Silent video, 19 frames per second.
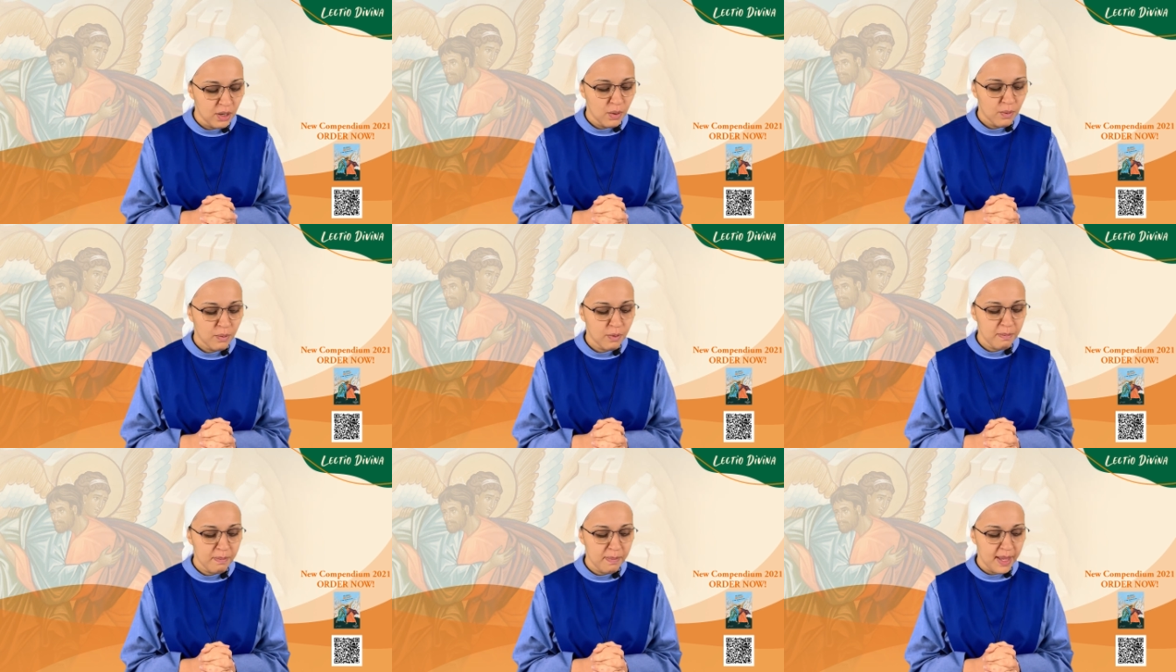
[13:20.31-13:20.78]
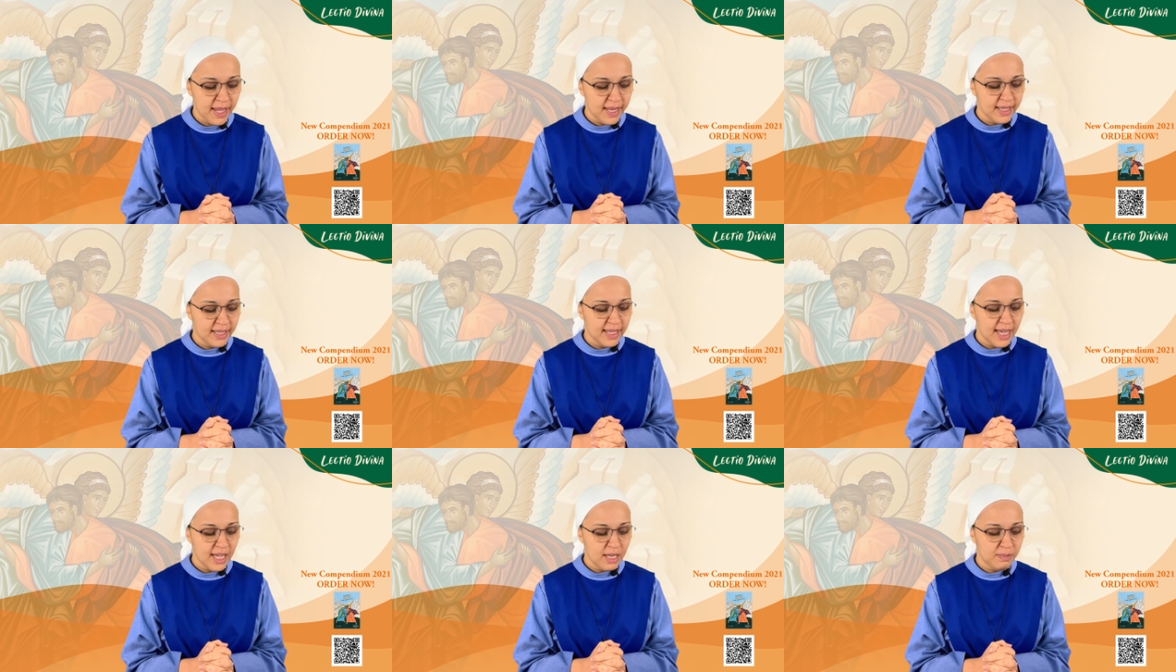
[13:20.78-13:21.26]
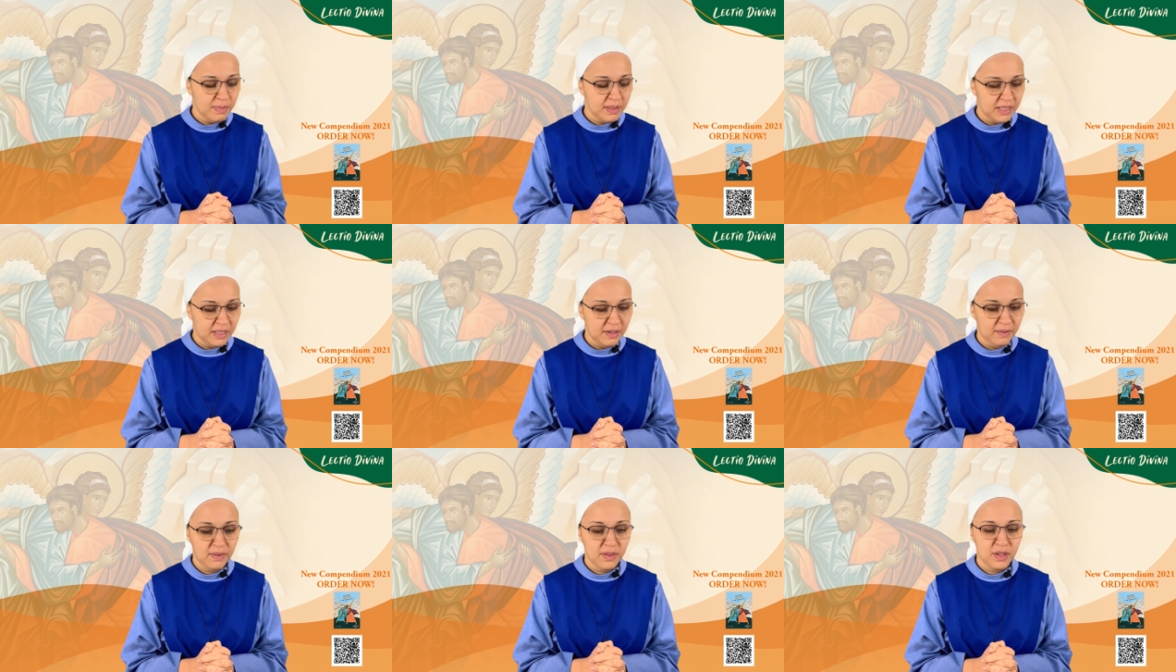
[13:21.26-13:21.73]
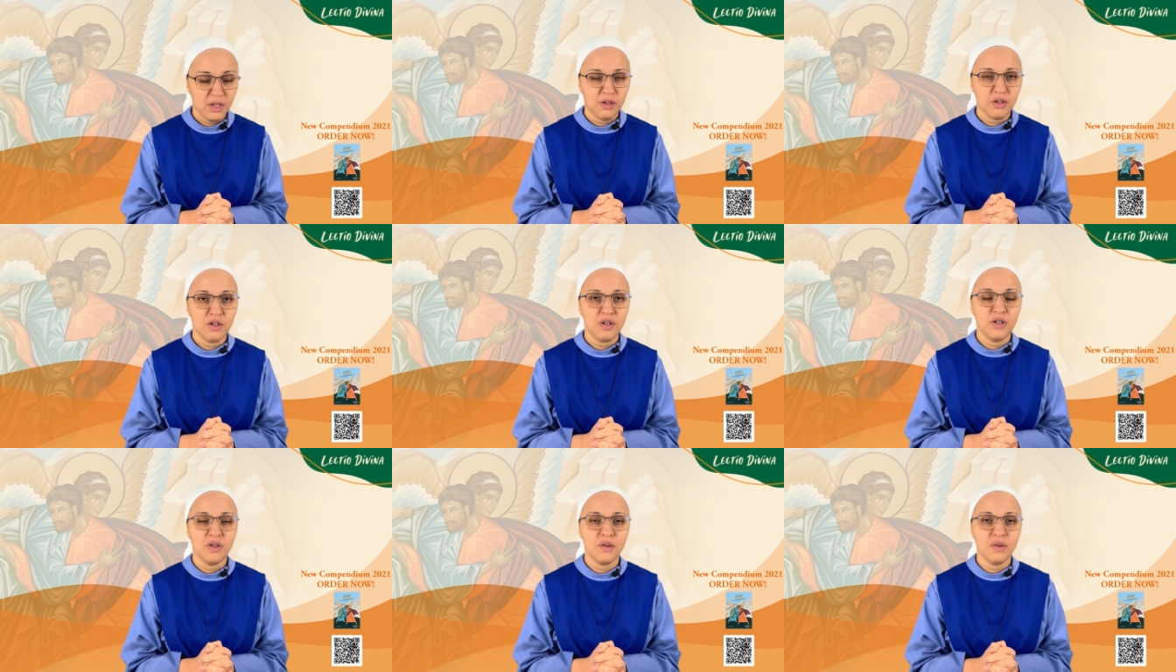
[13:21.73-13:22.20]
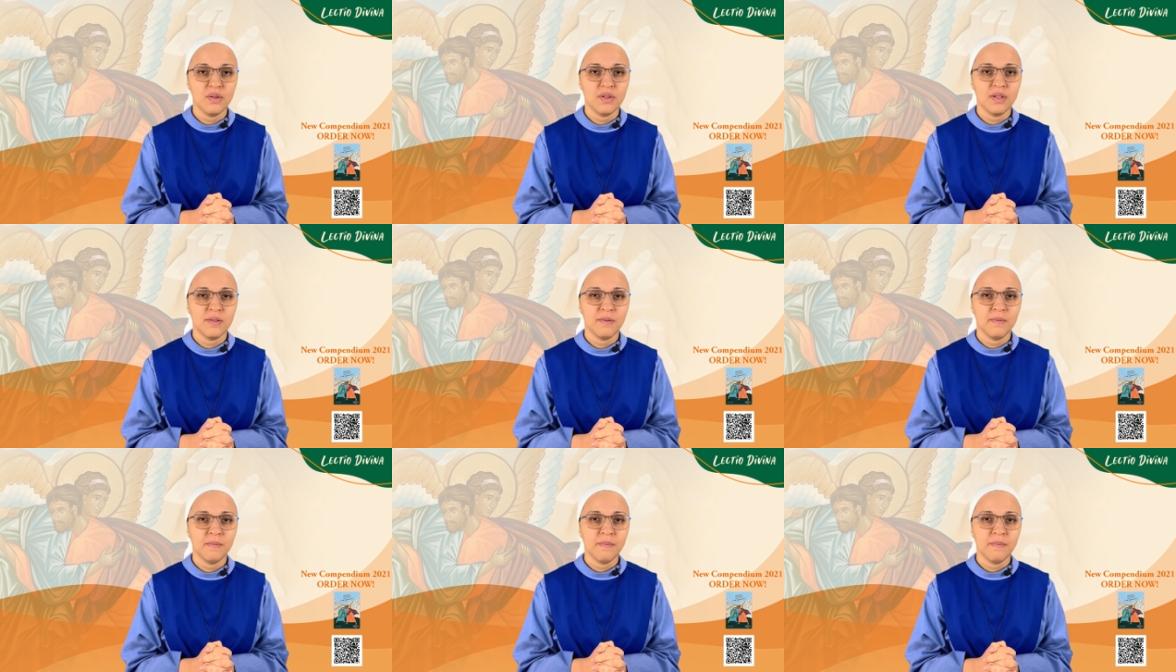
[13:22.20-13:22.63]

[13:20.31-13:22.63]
Repent and believe in the good news."